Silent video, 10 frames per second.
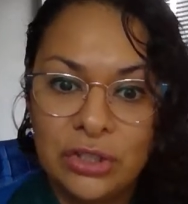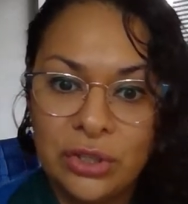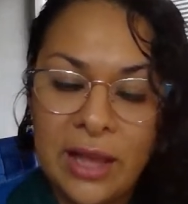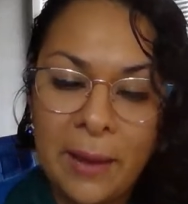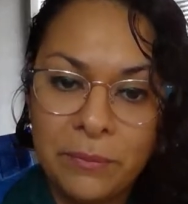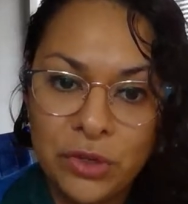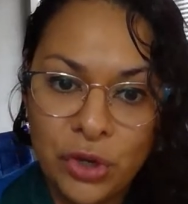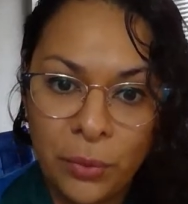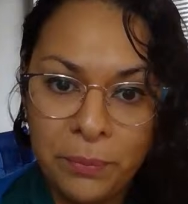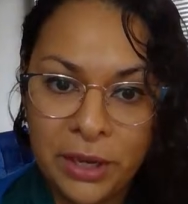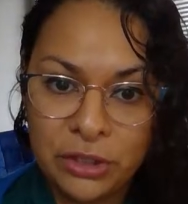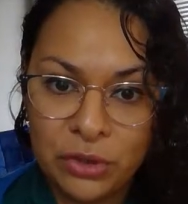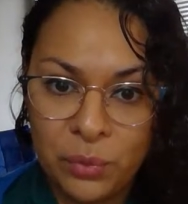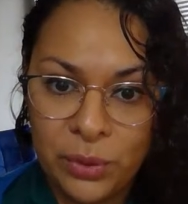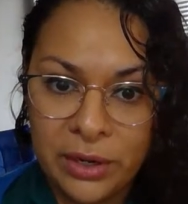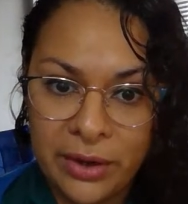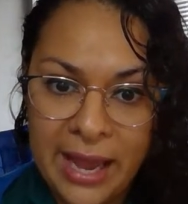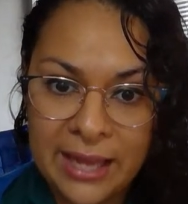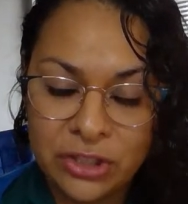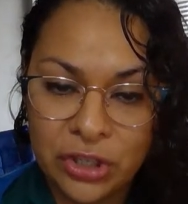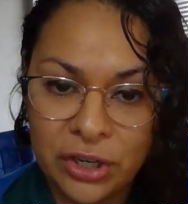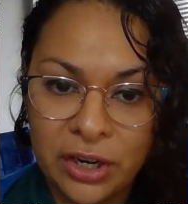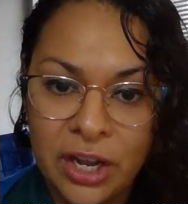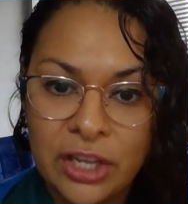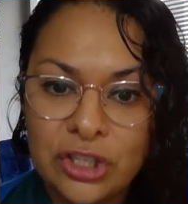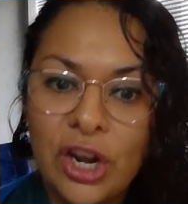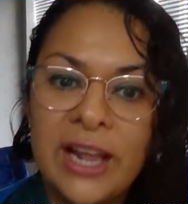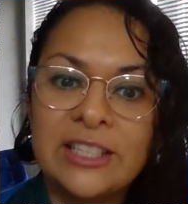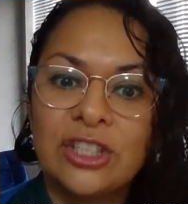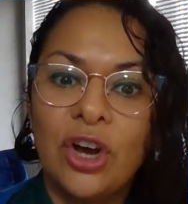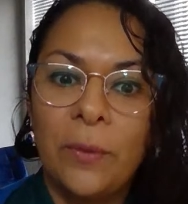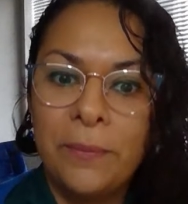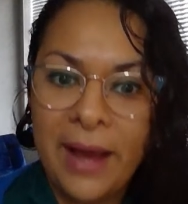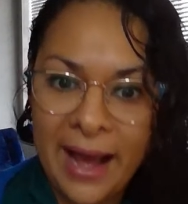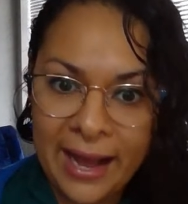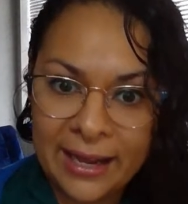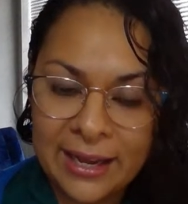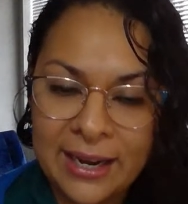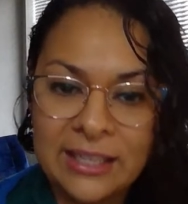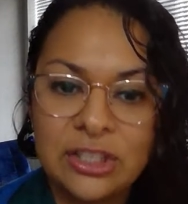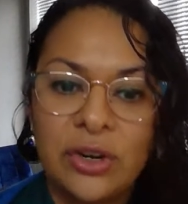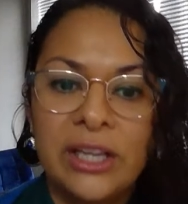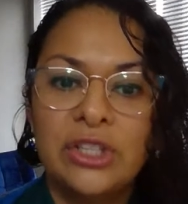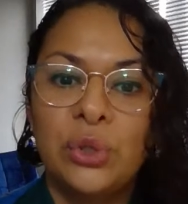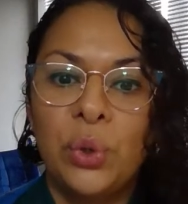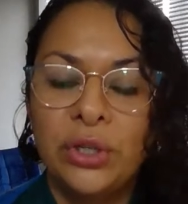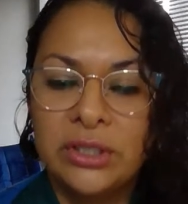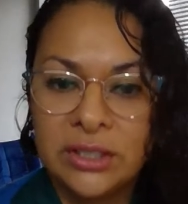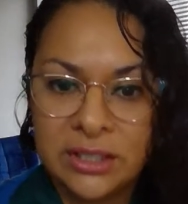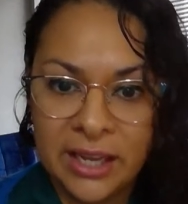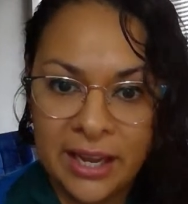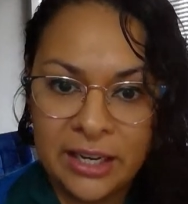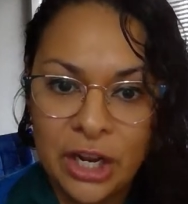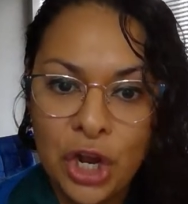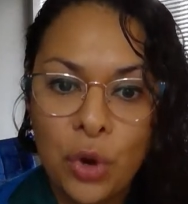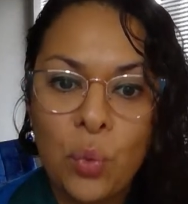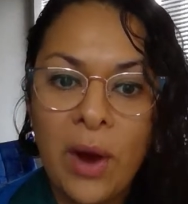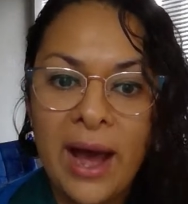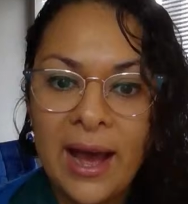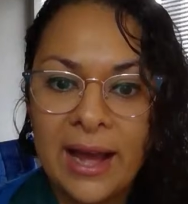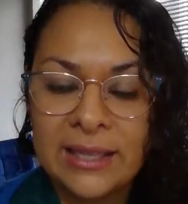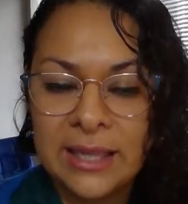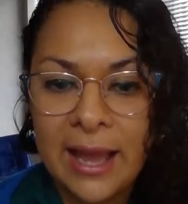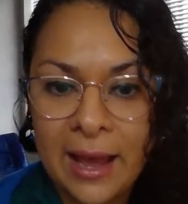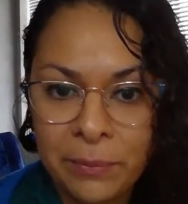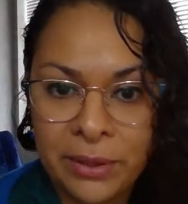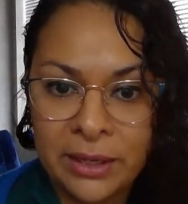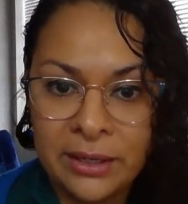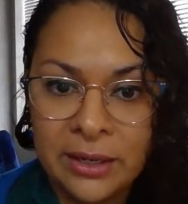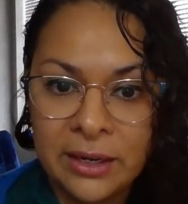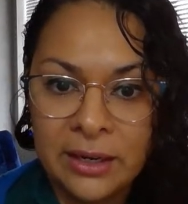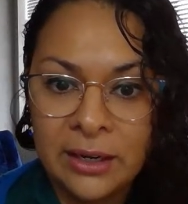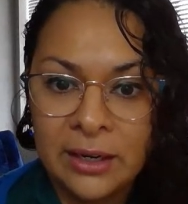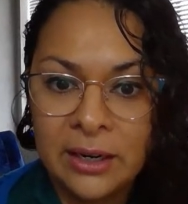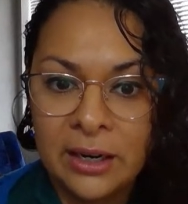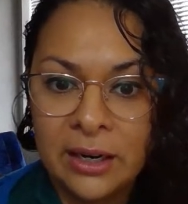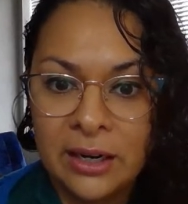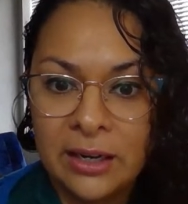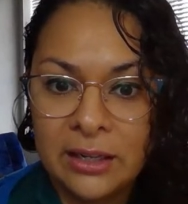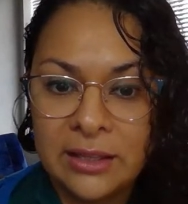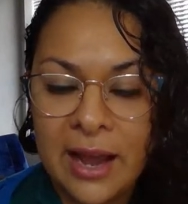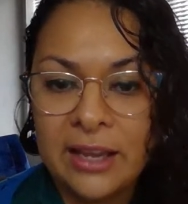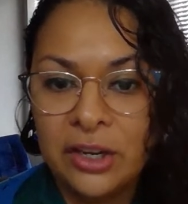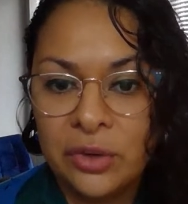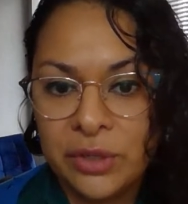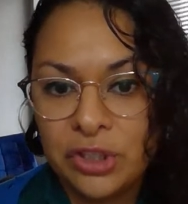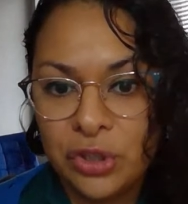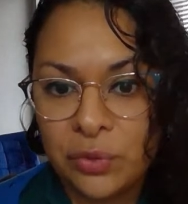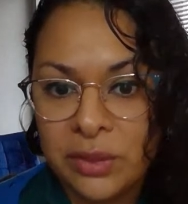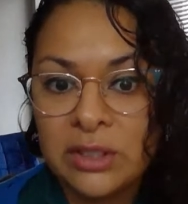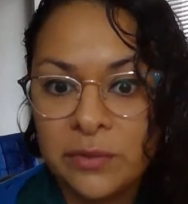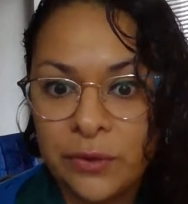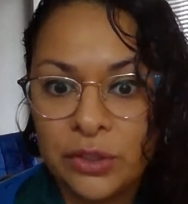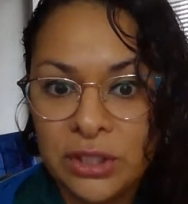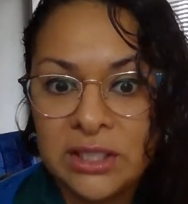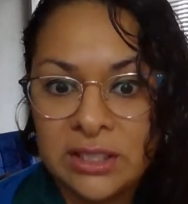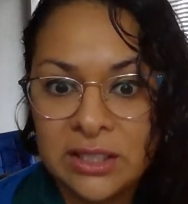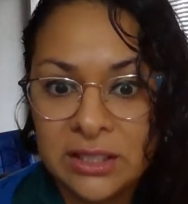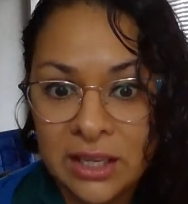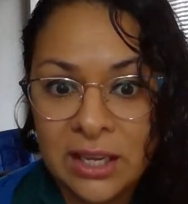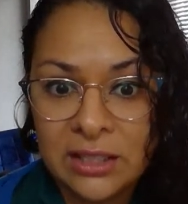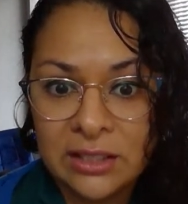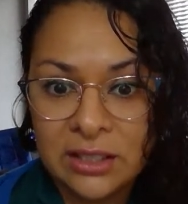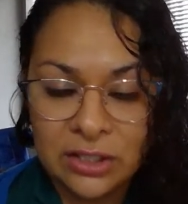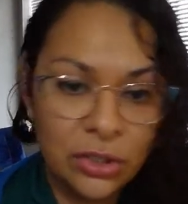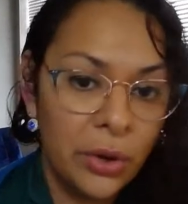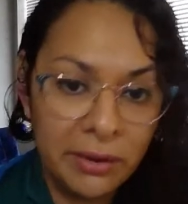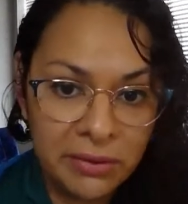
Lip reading: to that young patient with lung cancer. So let's go back. Let's try to understand what has happened that increase your risk for this disease. Because not